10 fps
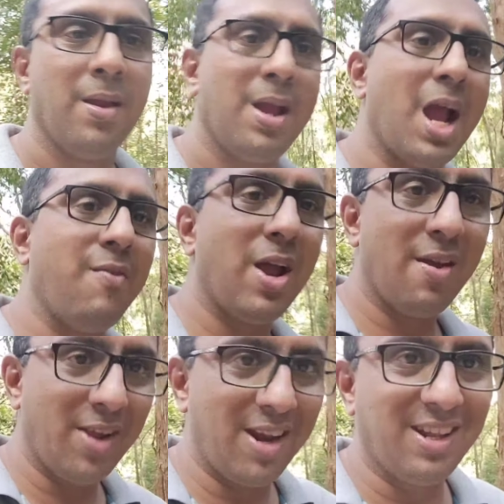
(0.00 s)
and we're
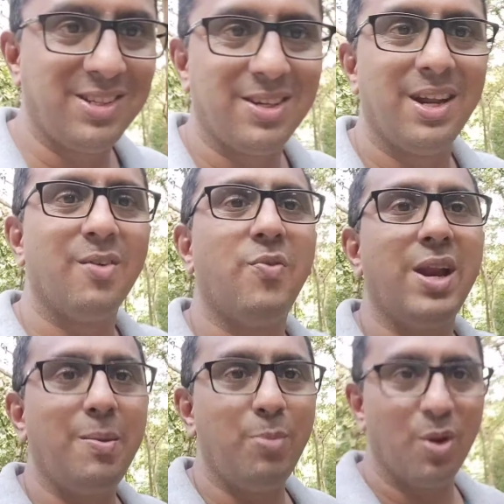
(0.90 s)
having lunch in a
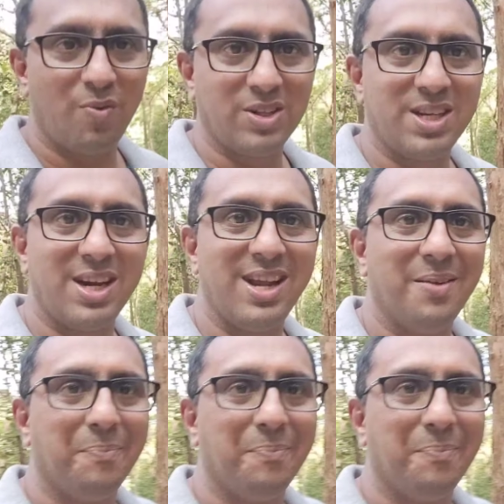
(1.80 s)
very beautiful setting.